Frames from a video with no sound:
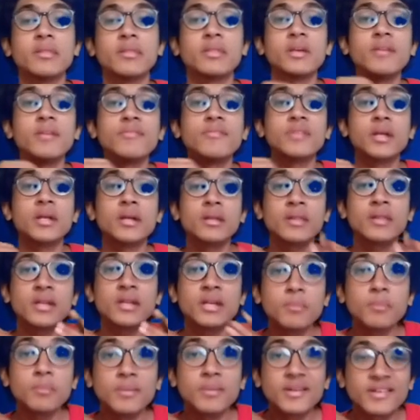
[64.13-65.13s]
If there is any
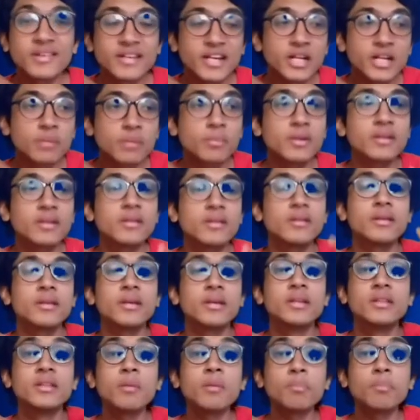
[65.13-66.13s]
misstatement in
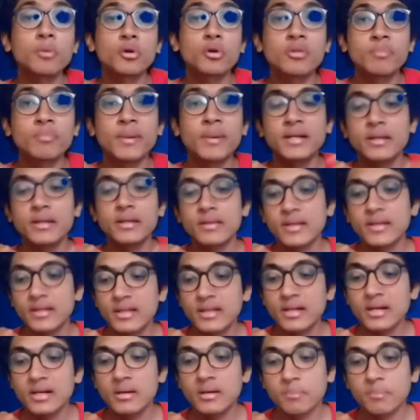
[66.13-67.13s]
the prospectus that the
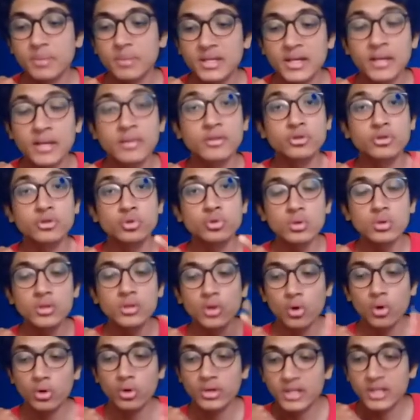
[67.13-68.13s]
company has issued, the
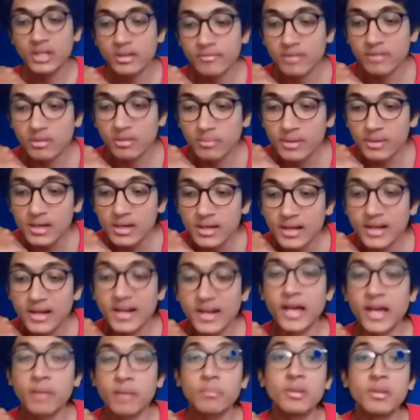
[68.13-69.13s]
auditor will be
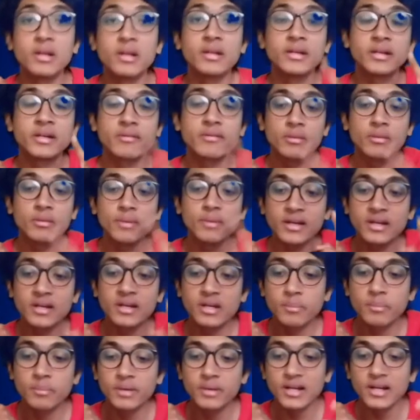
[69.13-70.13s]
liable. It will be
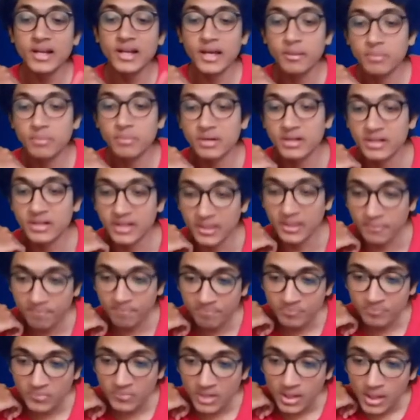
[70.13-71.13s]
criminal liability.
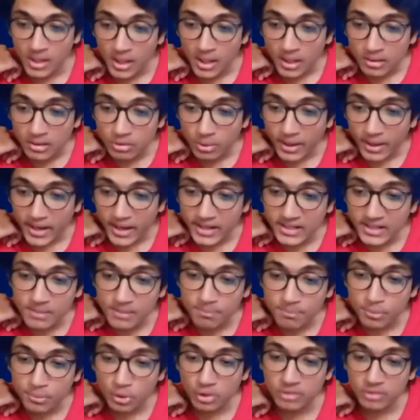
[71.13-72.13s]
So any
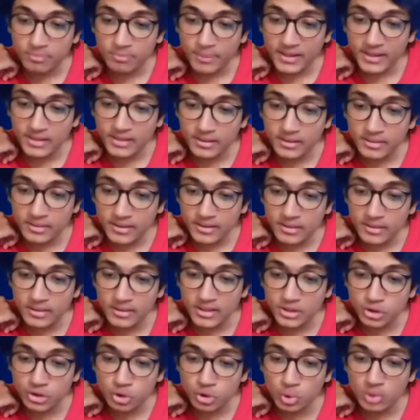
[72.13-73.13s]
prospectus is
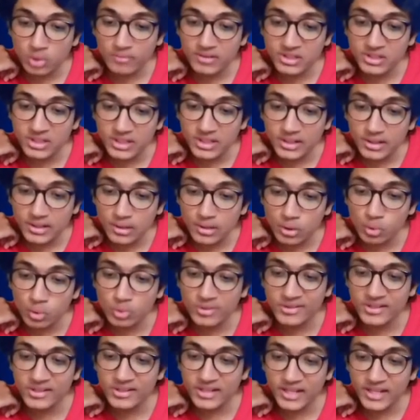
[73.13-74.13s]
issued which includes
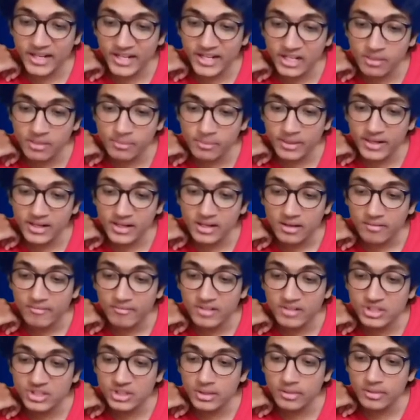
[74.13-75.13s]
statement
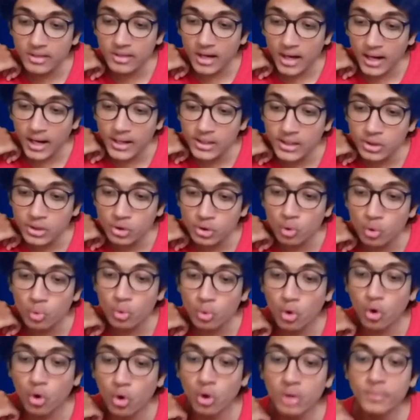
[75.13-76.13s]
which is untrue
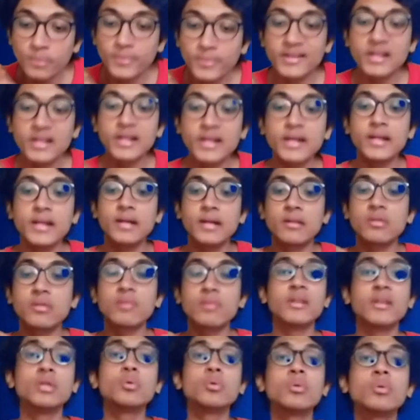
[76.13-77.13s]
or misleading. So when
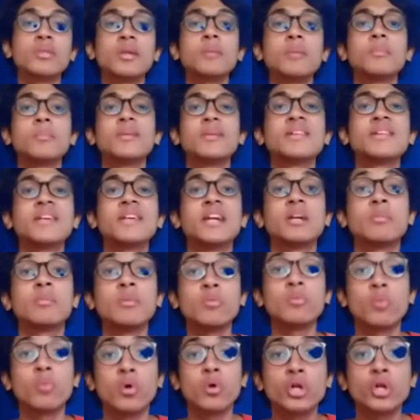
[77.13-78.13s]
you say misstatement,
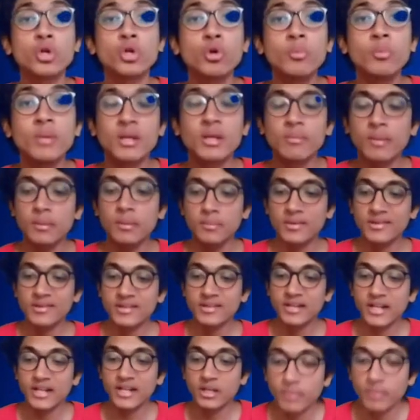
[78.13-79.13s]
what do you mean by
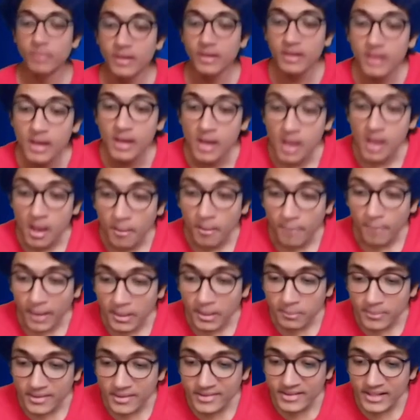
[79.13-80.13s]
misstatement? By
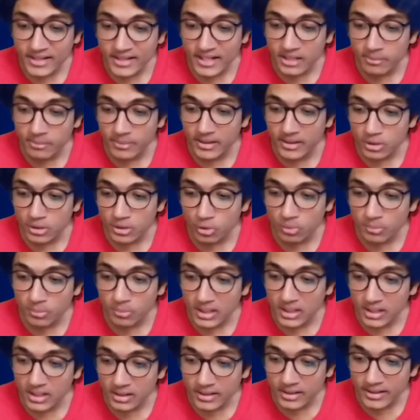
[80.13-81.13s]
misstatement, you
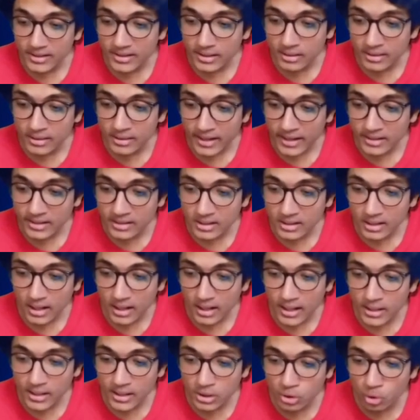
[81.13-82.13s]
mean it is either
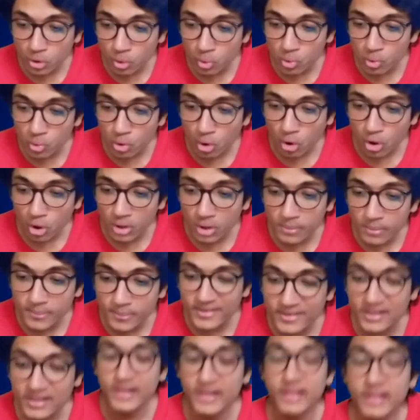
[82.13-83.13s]
untrue or
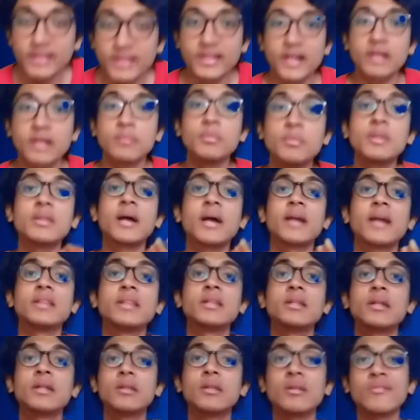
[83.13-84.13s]
misleading. That means either
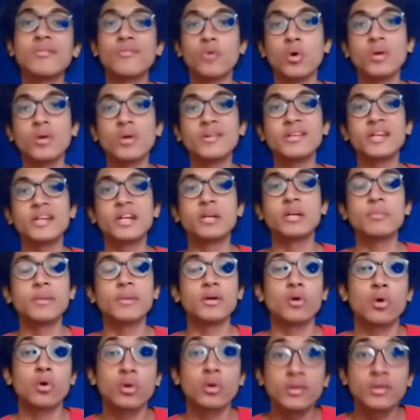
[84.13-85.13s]
there is a false statement
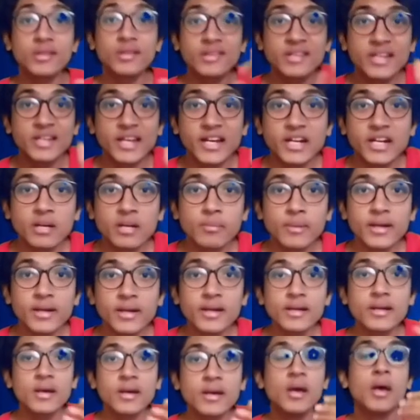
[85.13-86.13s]
or the statement
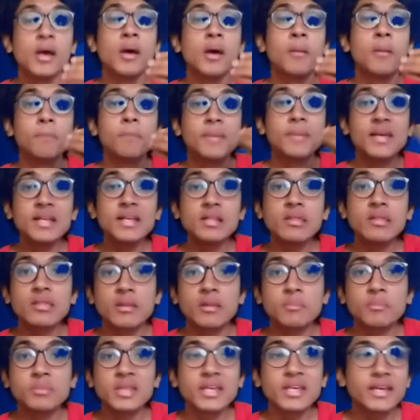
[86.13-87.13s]
means
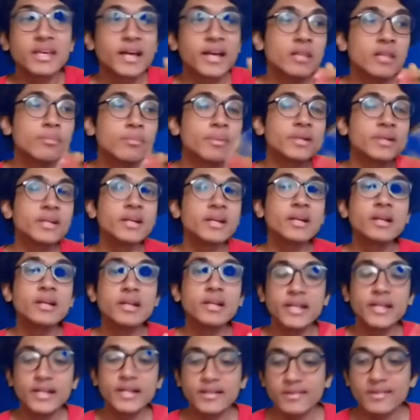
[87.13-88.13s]
something else, but its
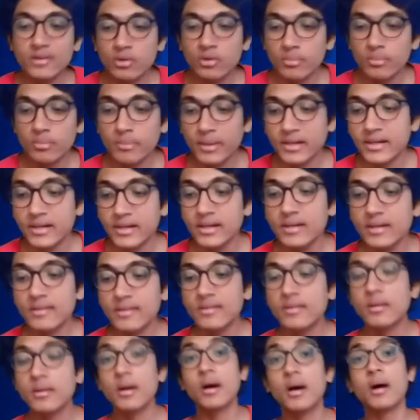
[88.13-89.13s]

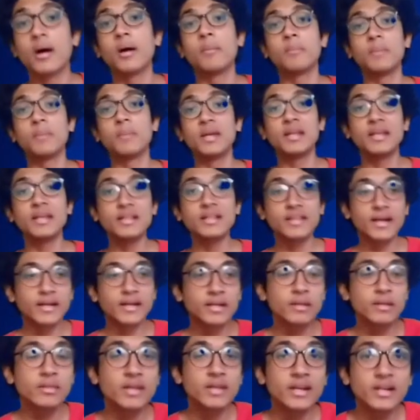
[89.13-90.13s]
meaning that is
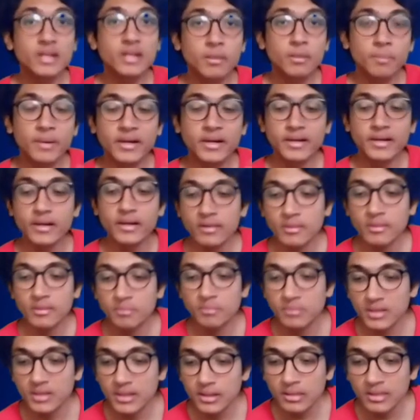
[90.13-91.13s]
interpreted
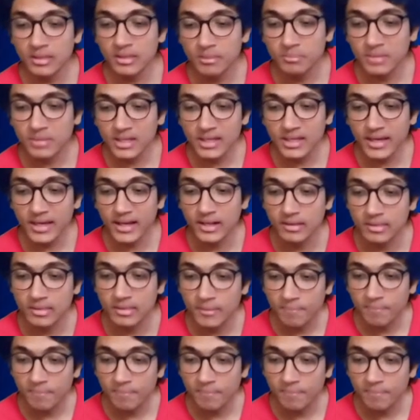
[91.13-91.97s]
is something else.